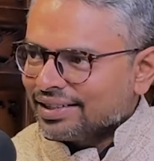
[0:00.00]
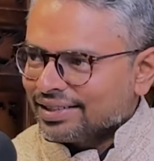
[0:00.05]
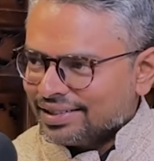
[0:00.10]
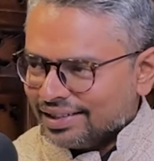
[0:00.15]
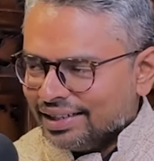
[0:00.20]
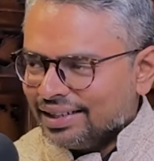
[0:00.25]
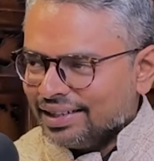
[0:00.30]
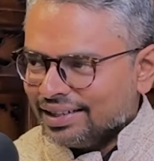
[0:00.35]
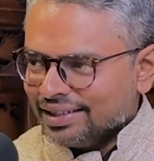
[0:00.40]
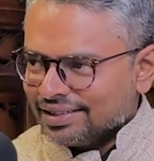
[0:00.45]
is.
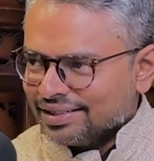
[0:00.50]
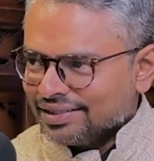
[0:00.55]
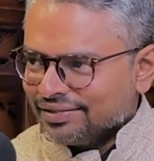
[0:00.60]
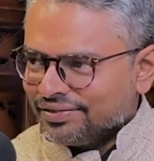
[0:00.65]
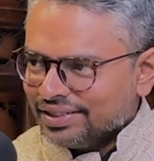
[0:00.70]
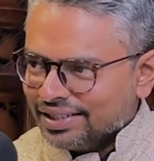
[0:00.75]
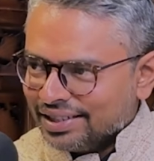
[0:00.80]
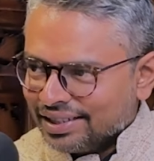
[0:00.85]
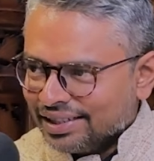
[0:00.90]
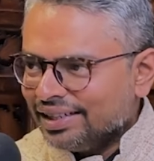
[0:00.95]

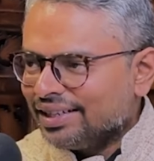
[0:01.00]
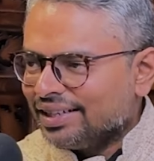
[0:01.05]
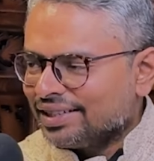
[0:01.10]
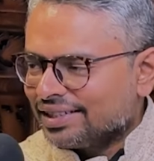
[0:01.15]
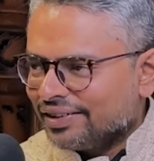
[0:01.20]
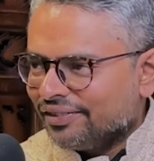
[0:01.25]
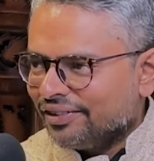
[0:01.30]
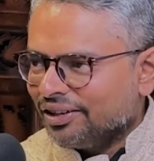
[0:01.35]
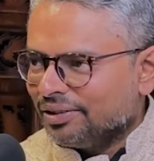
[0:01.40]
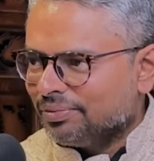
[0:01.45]
Physically it
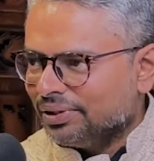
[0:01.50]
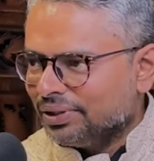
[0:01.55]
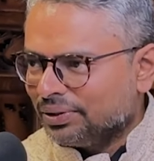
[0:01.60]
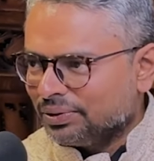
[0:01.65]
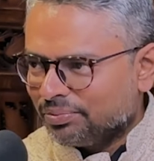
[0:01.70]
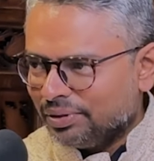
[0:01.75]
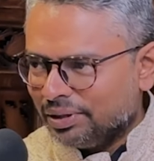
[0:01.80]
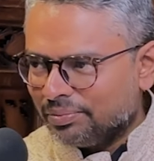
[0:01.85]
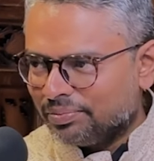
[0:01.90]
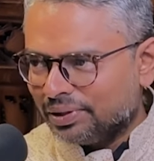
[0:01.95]
is available
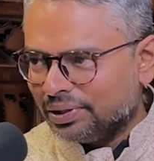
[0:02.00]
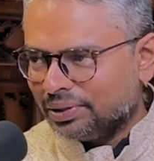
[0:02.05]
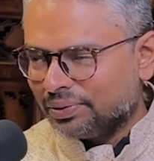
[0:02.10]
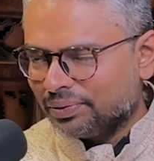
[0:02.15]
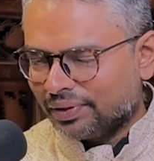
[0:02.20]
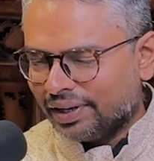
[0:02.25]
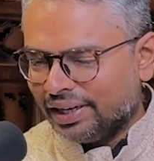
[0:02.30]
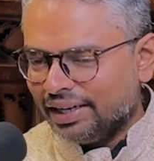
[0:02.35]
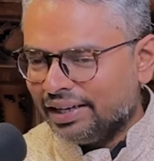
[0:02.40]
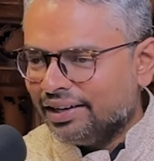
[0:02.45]
to people
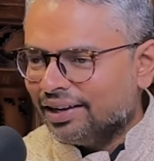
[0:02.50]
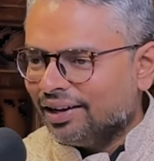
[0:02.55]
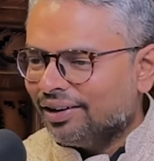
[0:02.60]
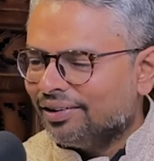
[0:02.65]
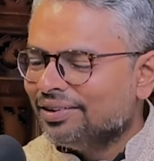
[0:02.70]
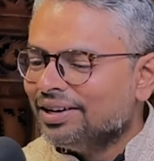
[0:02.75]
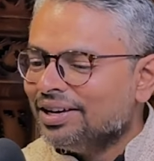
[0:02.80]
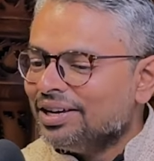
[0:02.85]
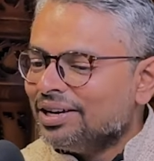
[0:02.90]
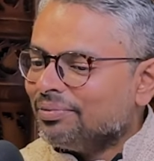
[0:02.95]
to read
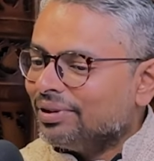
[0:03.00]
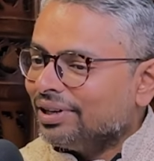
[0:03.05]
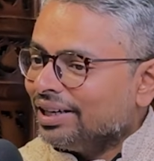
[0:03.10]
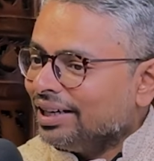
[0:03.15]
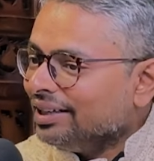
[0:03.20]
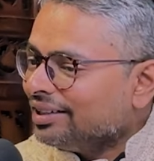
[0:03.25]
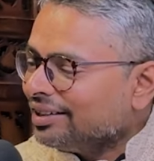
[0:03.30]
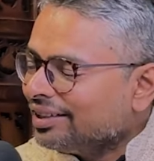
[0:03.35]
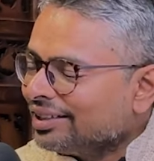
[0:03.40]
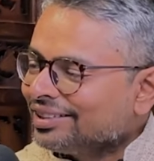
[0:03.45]
now. Okay. But
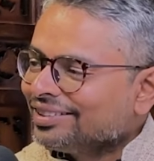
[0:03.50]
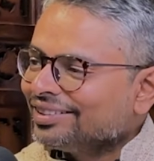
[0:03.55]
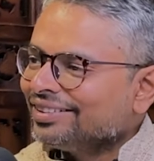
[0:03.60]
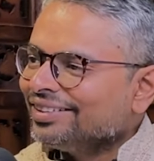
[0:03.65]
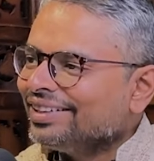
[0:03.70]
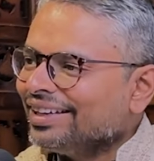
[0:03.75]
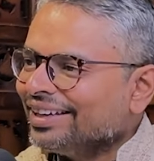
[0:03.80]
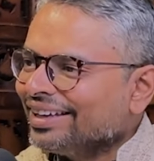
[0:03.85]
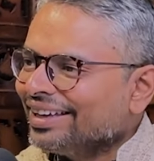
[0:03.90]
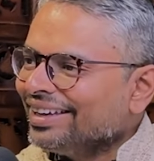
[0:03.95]

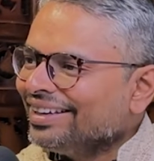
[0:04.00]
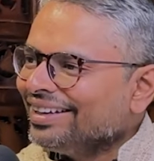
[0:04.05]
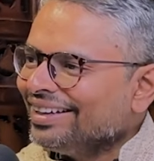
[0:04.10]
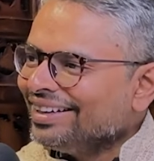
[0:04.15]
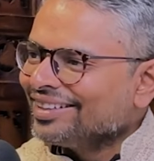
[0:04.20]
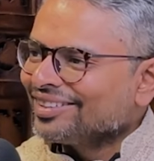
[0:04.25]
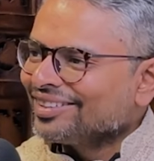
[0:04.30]
intellectually, again, it